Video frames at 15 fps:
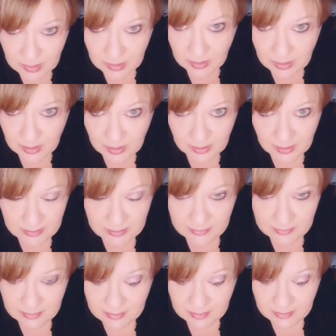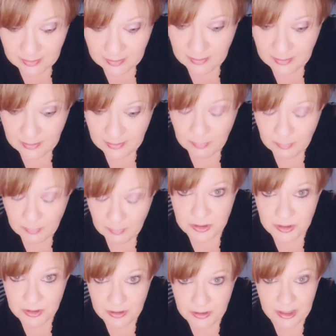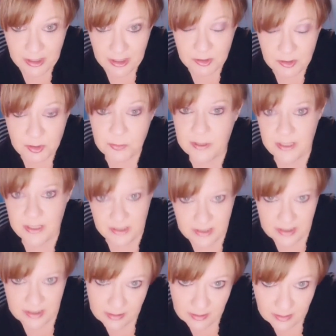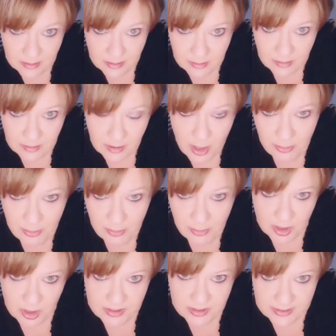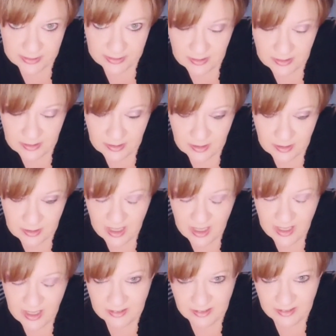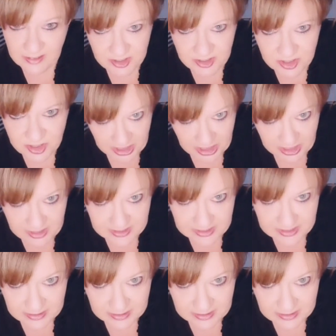That means you're not going to treat the person like shit.